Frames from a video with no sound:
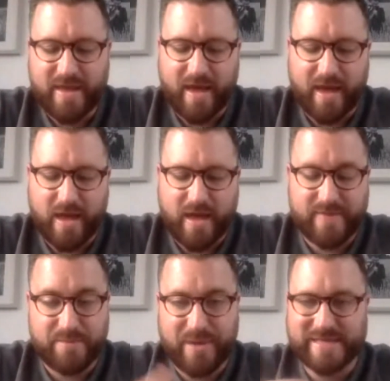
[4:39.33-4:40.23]

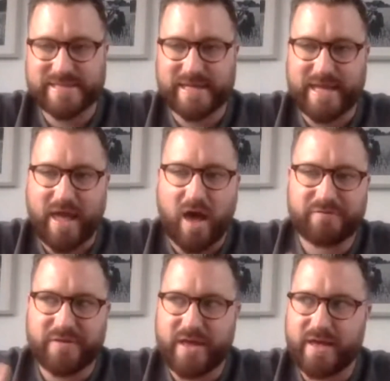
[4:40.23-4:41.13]
And then basically
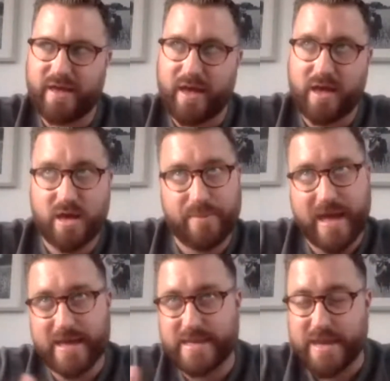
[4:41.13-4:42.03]
after
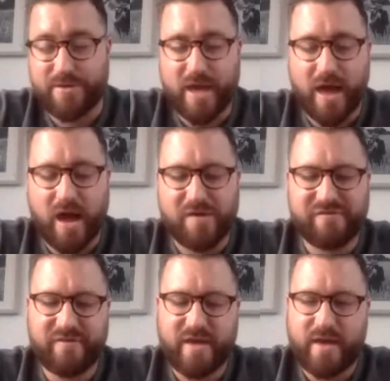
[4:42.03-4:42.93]
about 1.5 years,
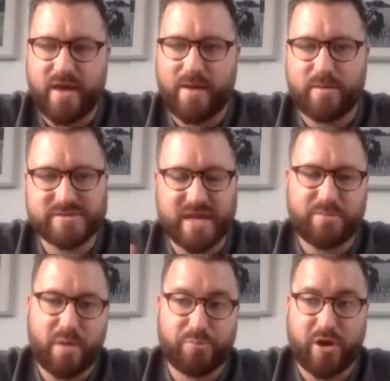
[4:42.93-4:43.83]
I was then
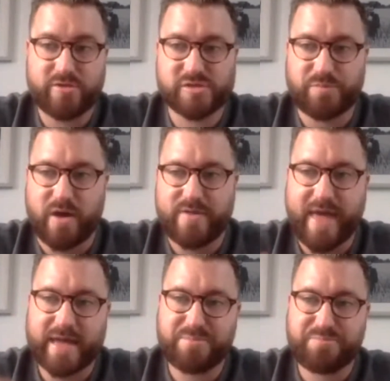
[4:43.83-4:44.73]
approached by
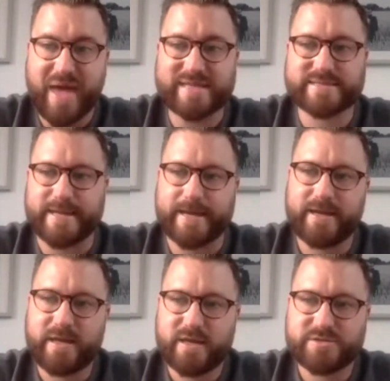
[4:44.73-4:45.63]
their
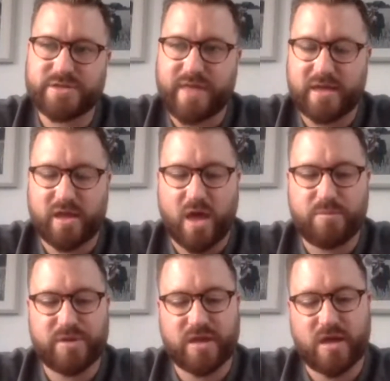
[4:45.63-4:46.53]
competitor to then go
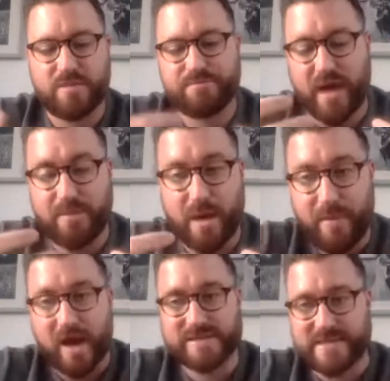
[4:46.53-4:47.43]
and become a
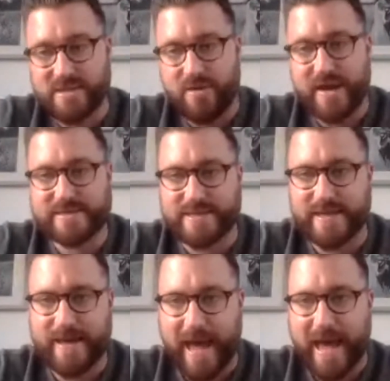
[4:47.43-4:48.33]
marketing
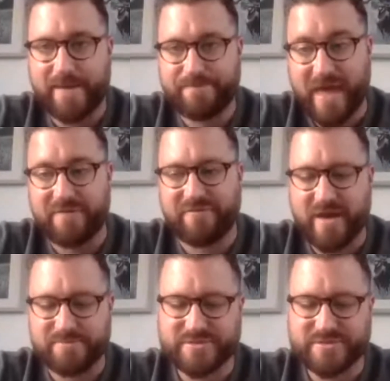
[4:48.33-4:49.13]
director at their firm.